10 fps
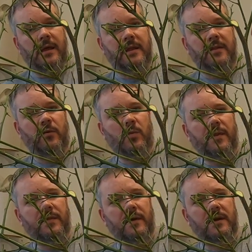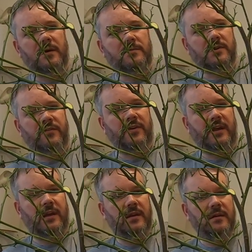and then the one that comes off
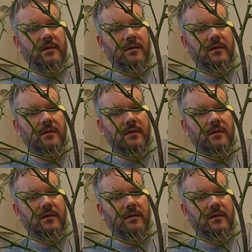here